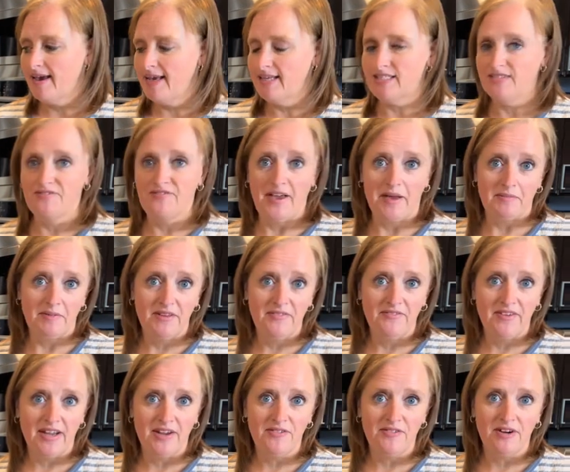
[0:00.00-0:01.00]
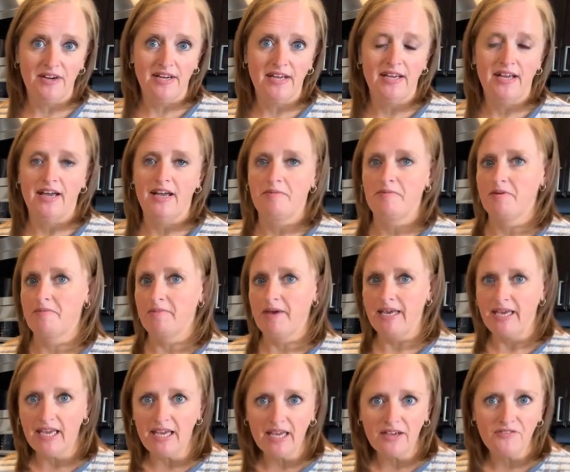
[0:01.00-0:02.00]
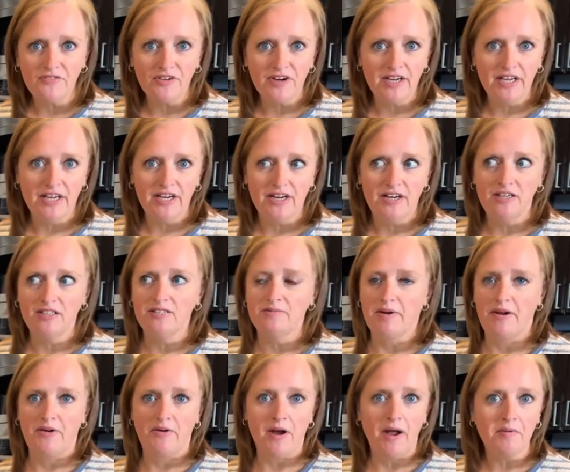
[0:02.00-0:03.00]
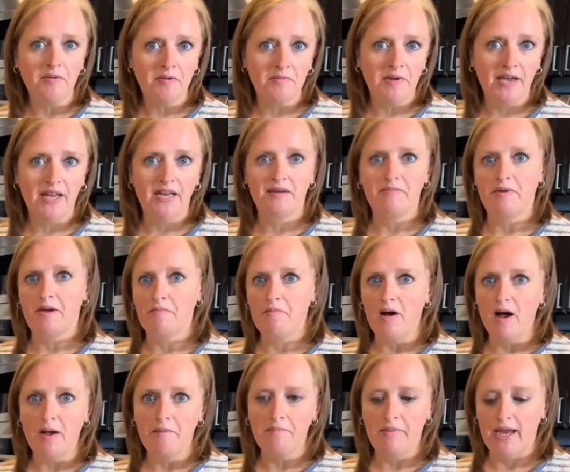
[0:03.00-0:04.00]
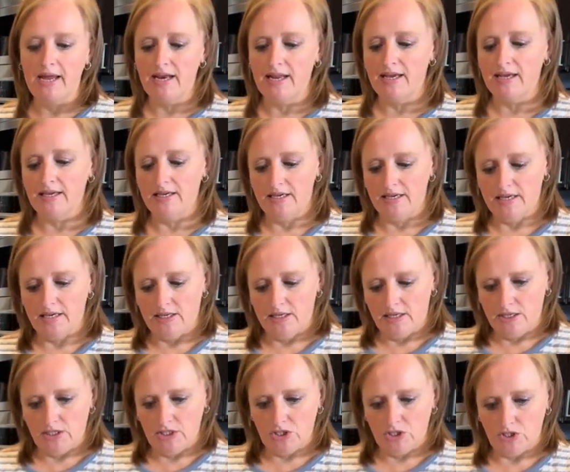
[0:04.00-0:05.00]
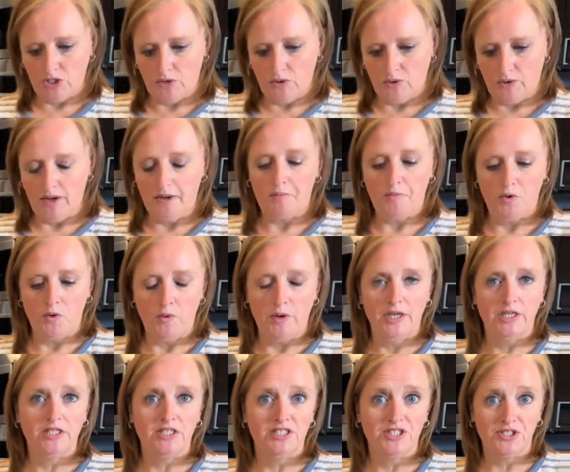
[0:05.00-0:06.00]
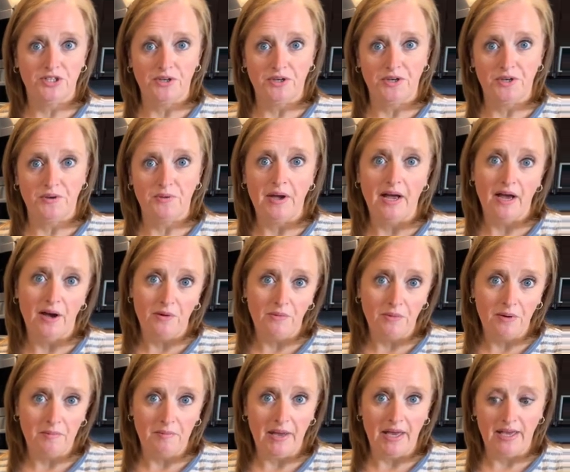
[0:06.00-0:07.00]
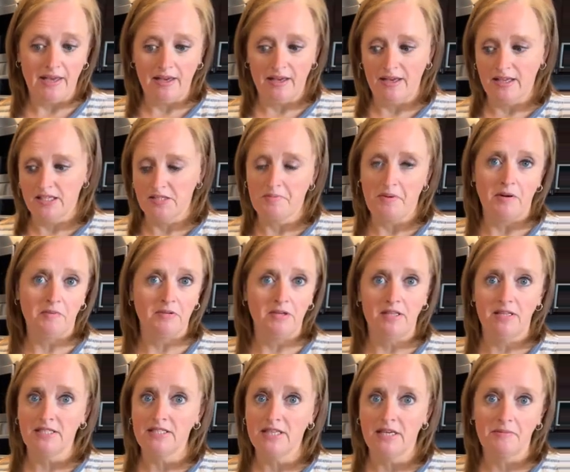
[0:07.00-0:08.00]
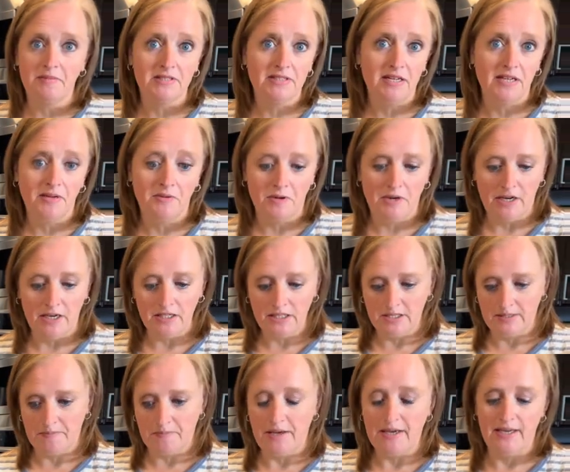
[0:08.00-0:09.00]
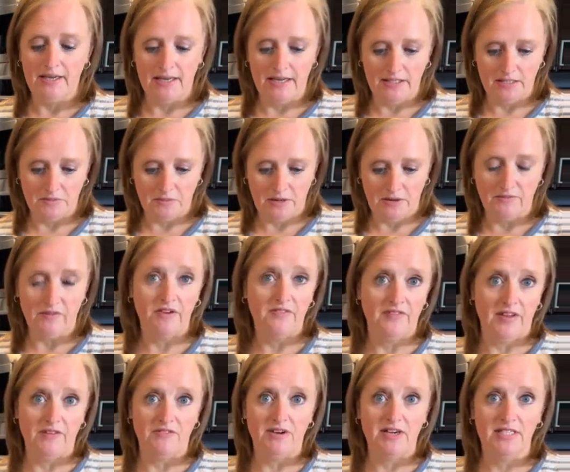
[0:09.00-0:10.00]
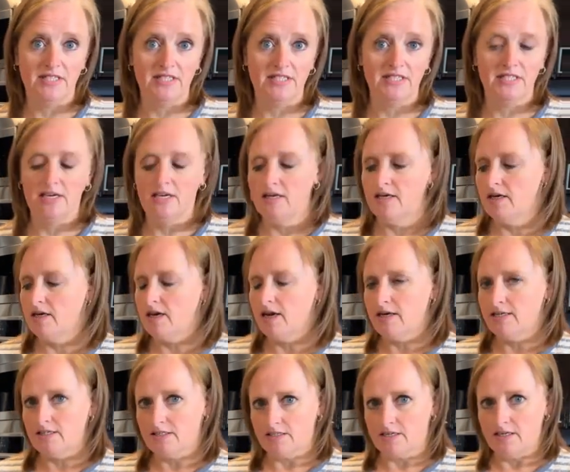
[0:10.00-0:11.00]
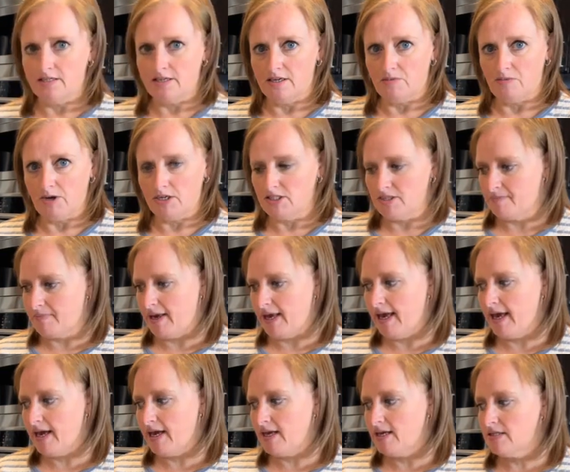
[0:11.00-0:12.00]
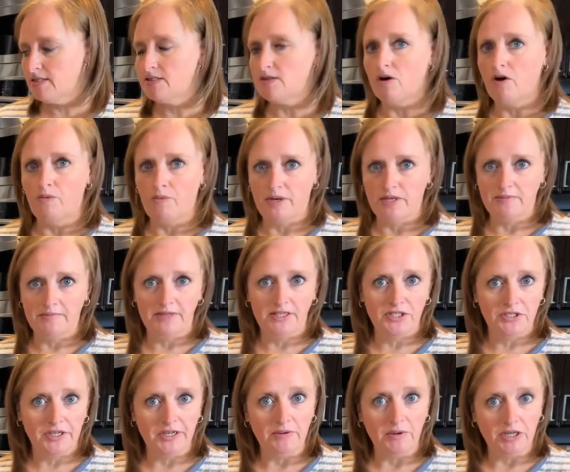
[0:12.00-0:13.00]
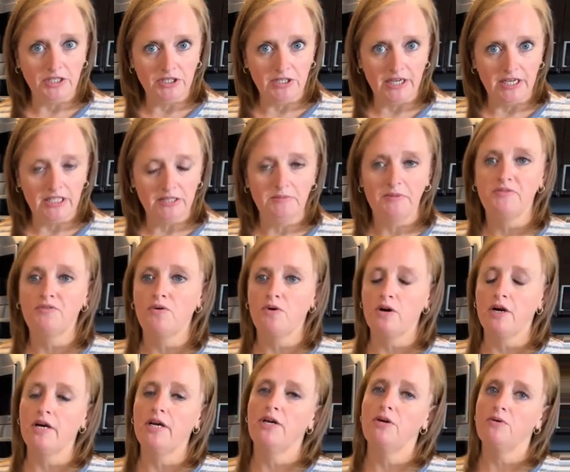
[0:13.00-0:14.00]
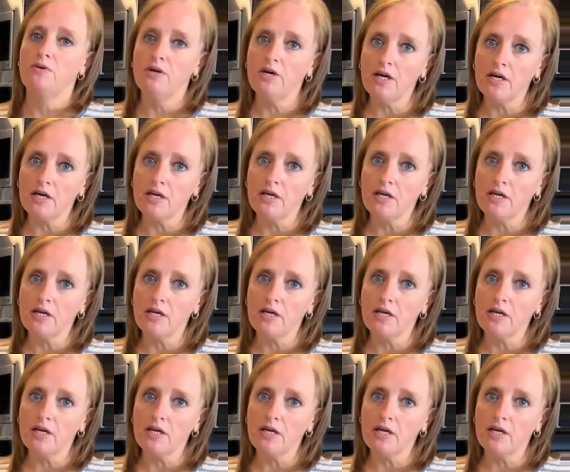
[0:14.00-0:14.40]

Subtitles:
a family favorite. I've been making it for years. My grandma made it, my mom made it. So I'm going to show you how we make it. It's probably the same as anyone else, but it's one of our favorites. I just got done washing my hands. Always make sure you wash your hands before you cook,